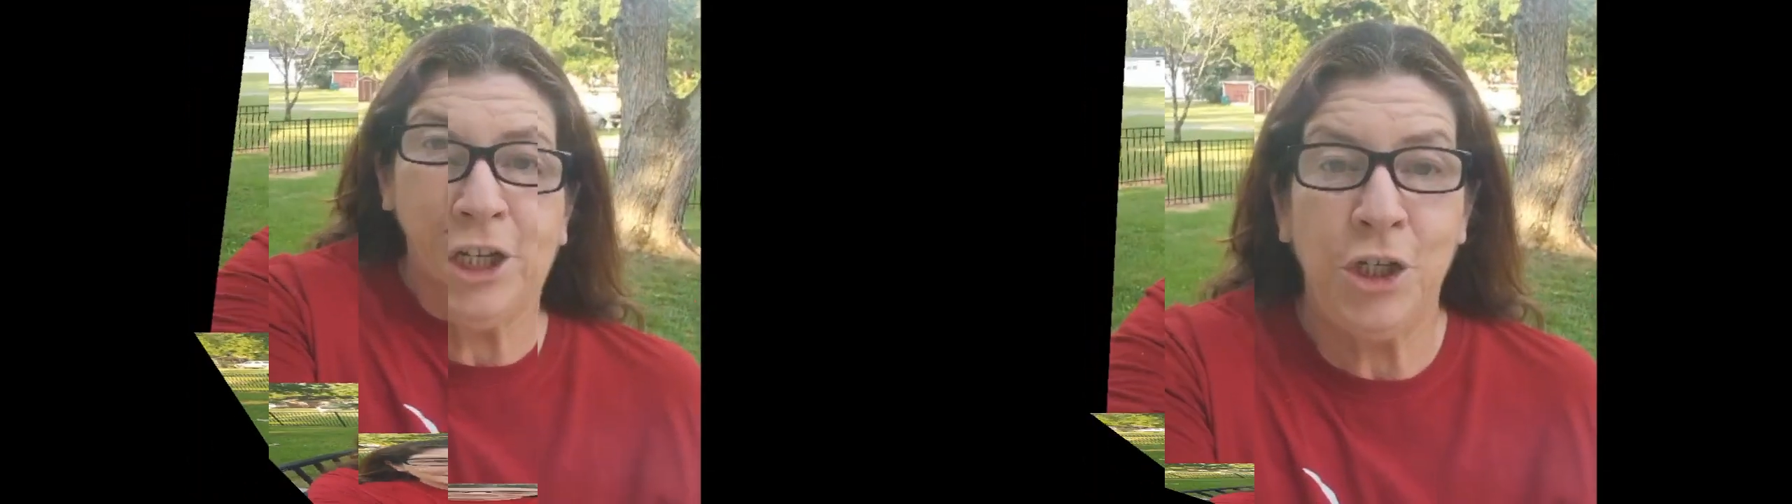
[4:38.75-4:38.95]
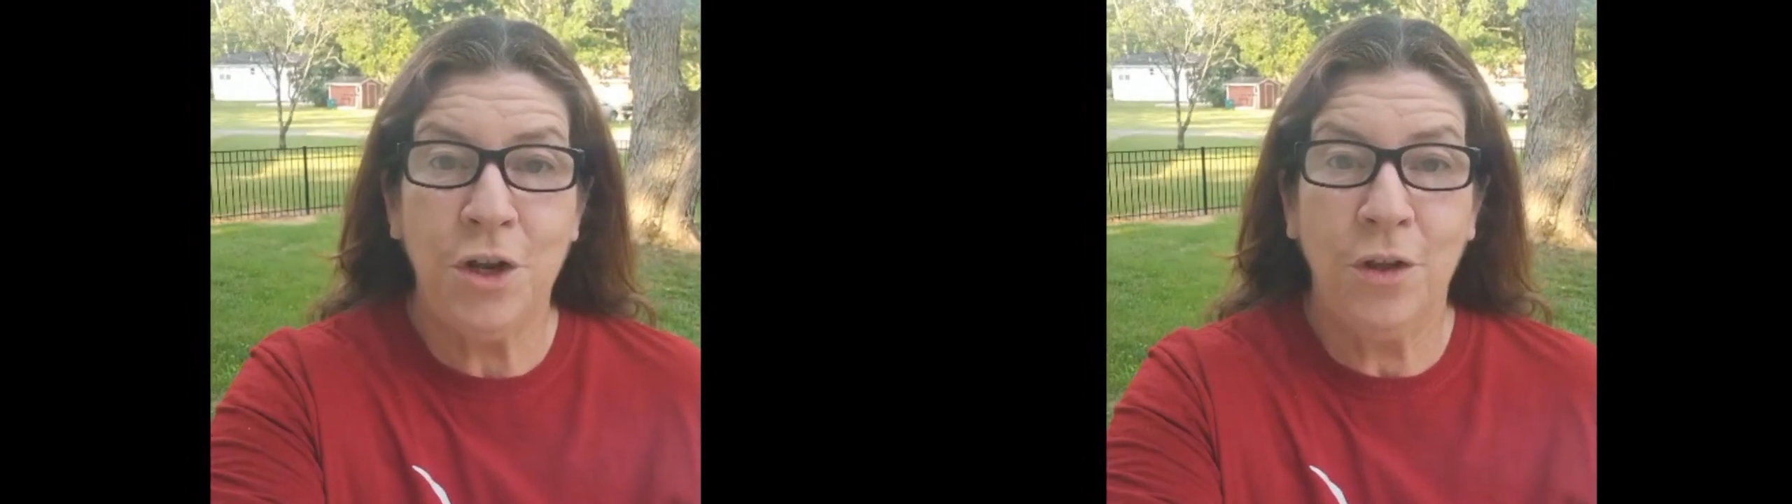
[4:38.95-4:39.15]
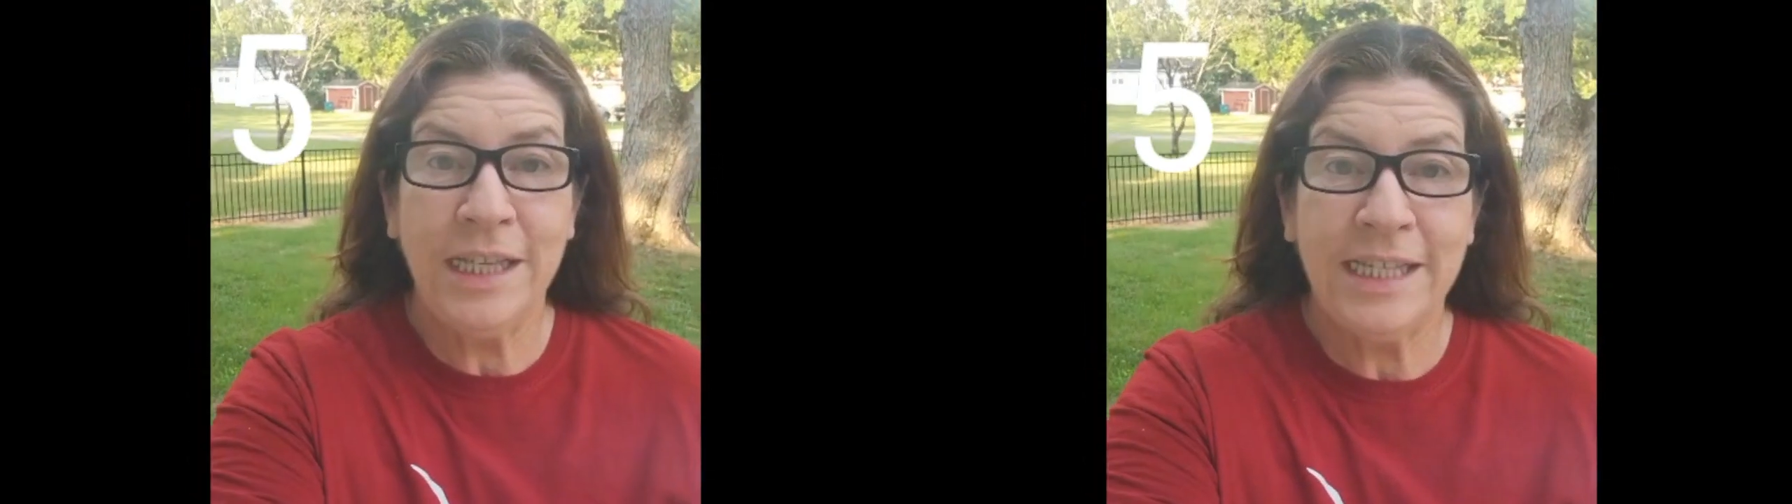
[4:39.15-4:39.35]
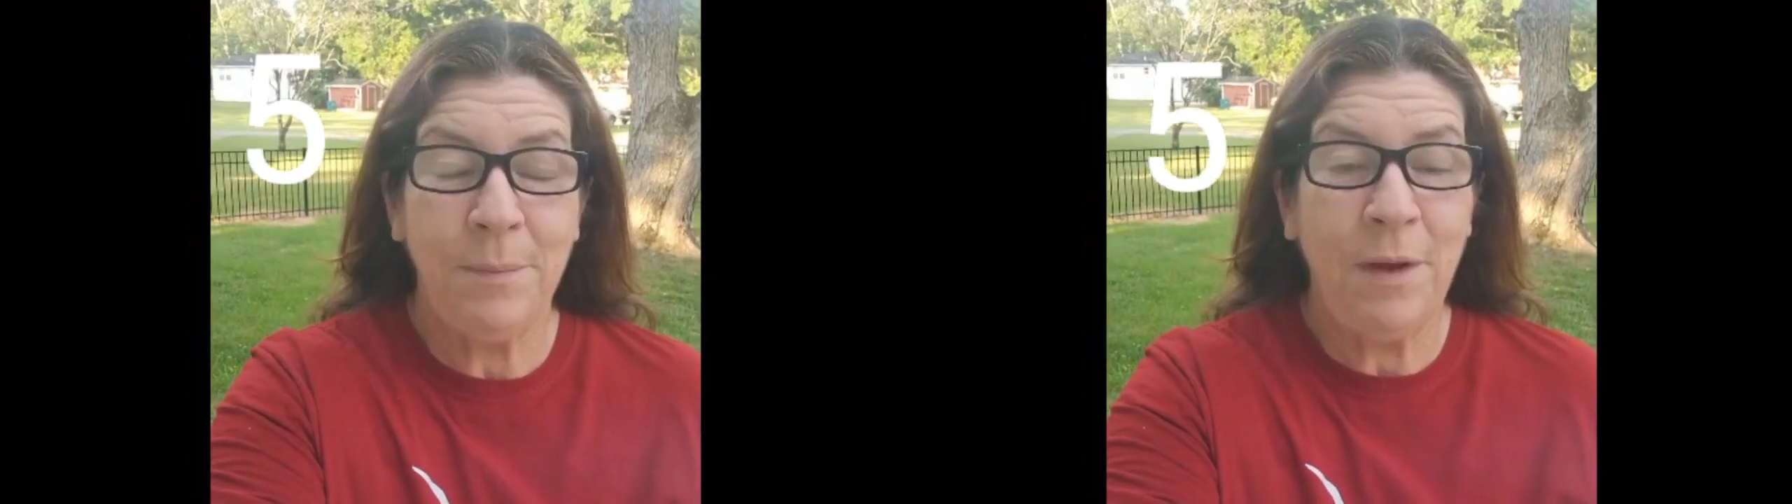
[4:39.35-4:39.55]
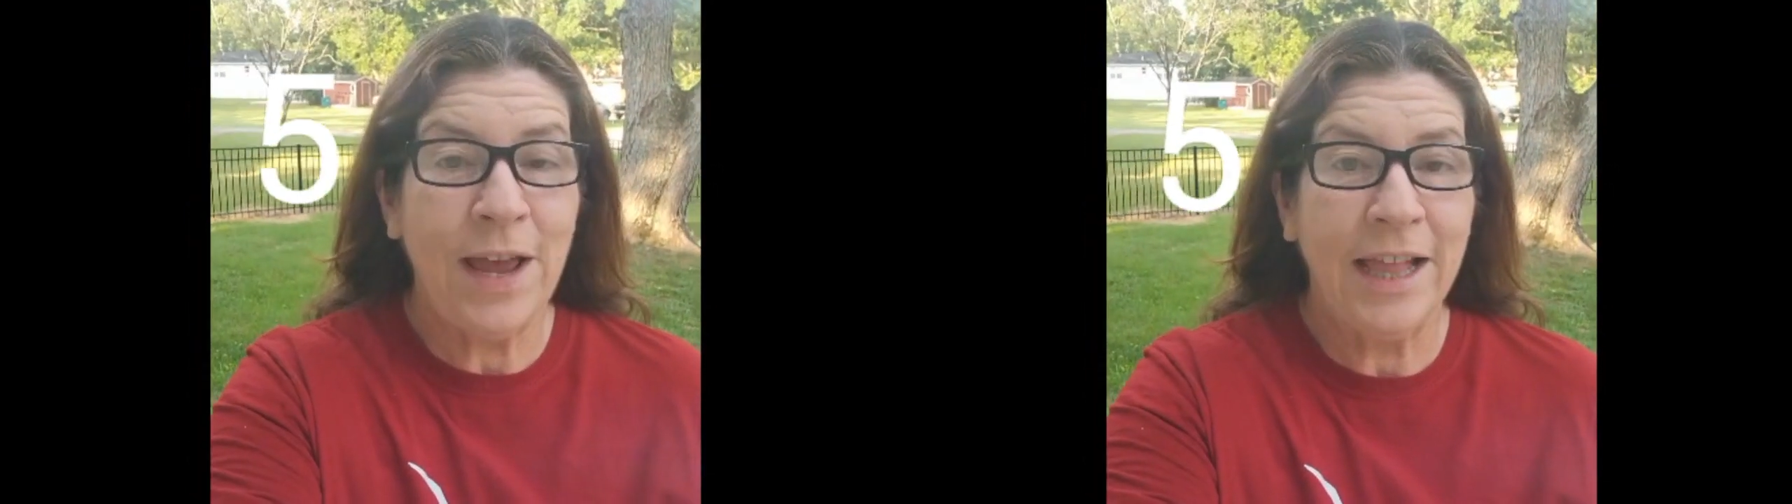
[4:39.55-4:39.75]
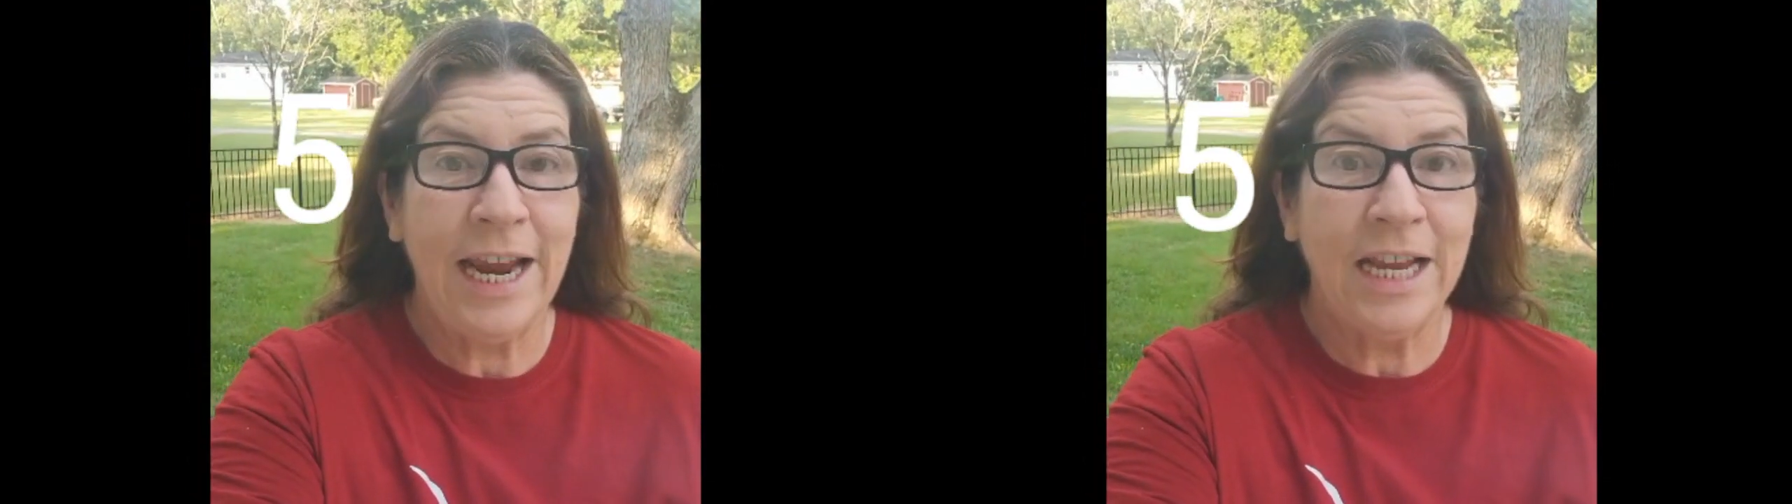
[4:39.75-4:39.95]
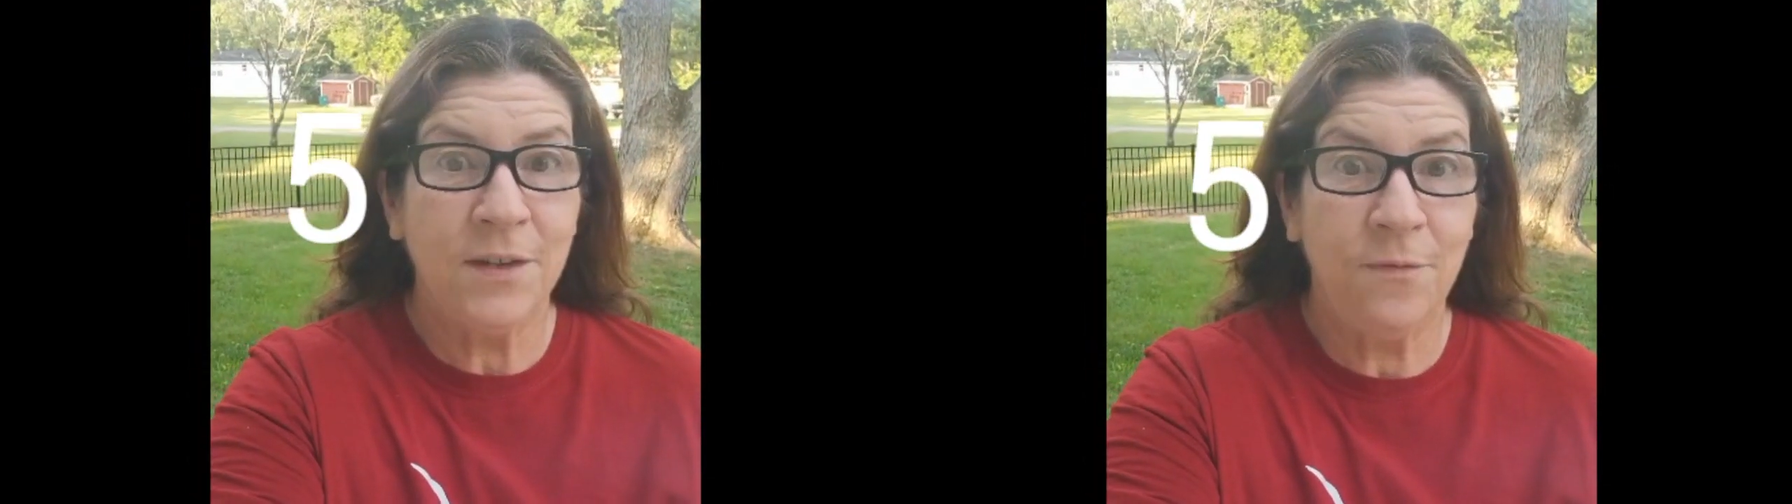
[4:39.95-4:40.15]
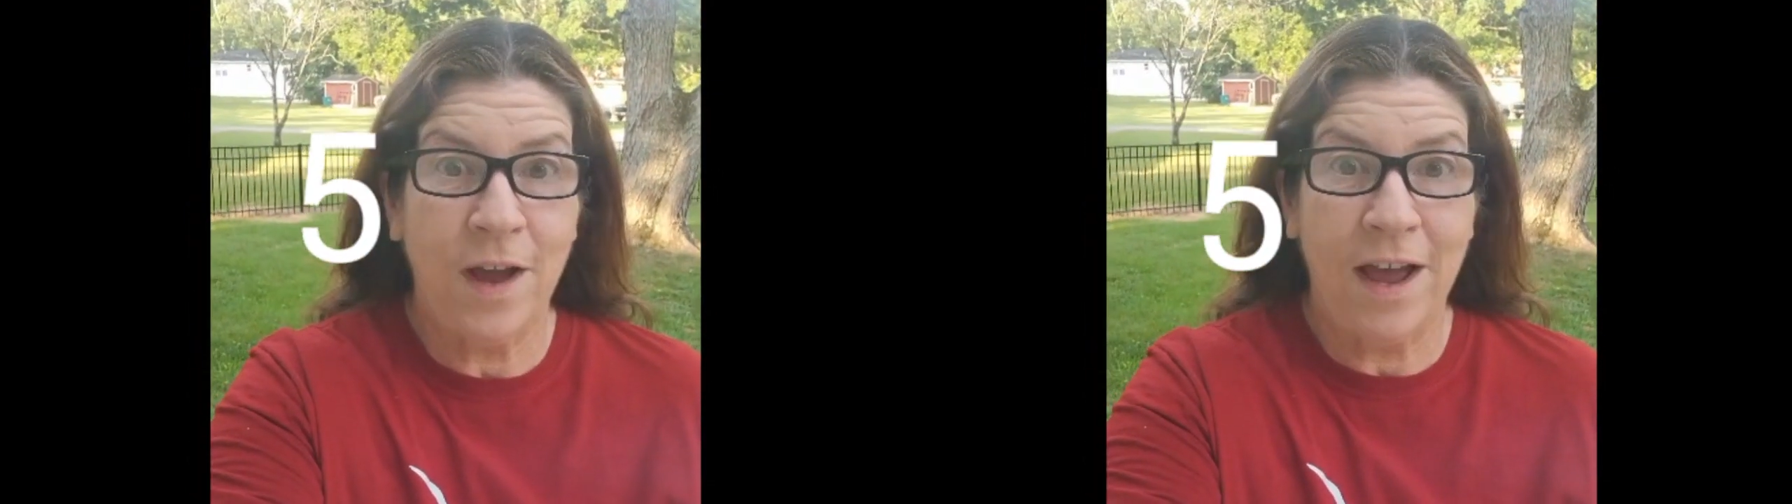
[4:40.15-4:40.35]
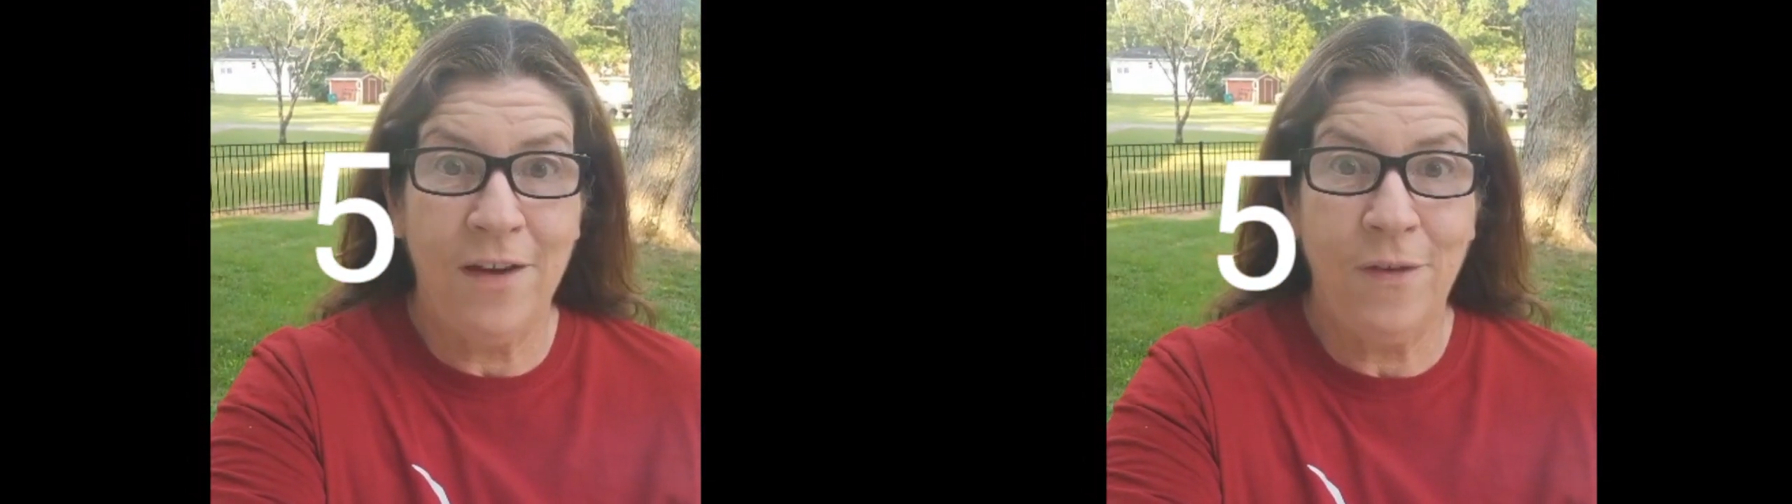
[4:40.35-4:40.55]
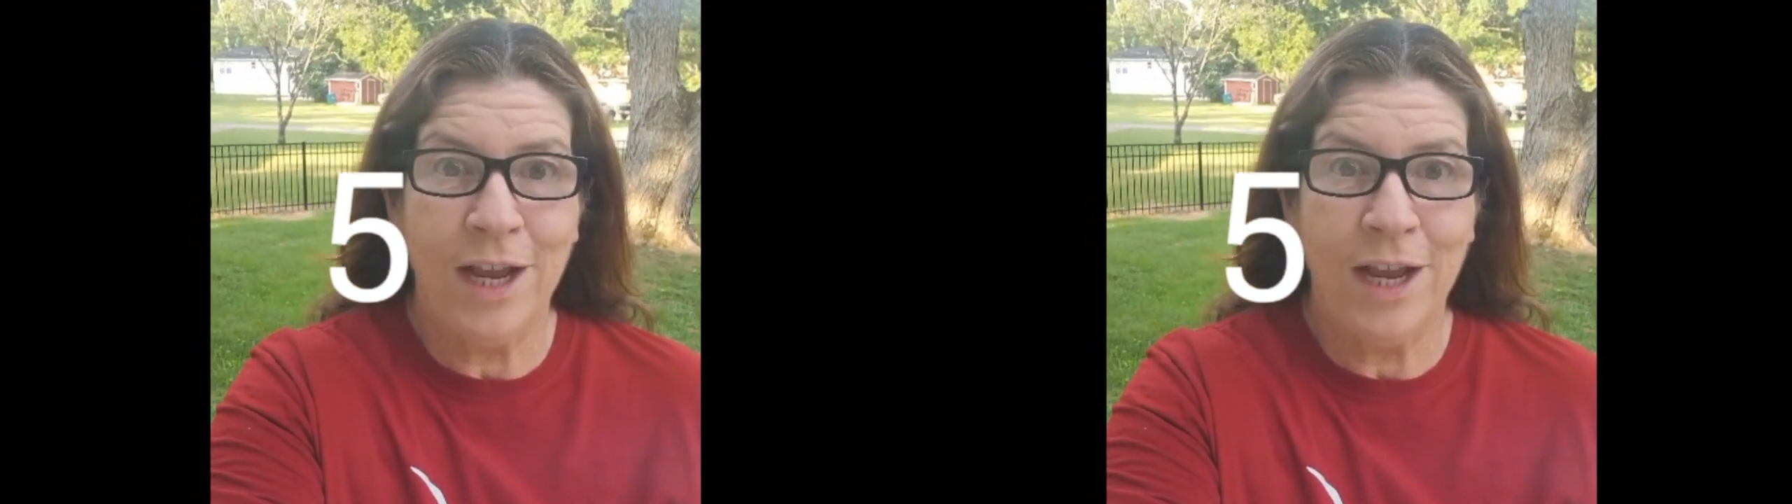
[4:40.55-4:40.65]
its Did you know that Simi Valley has five